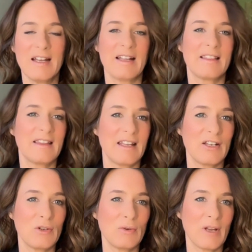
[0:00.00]
And
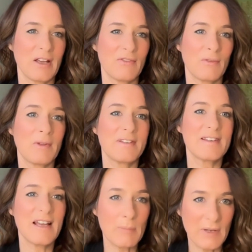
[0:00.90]
then you have the
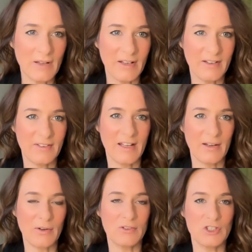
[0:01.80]
metabolites that
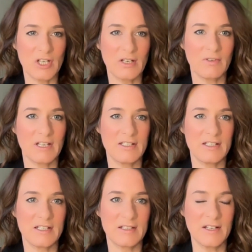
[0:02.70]
are
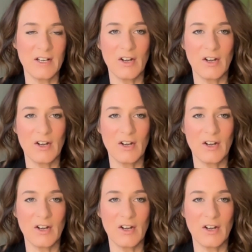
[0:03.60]
generated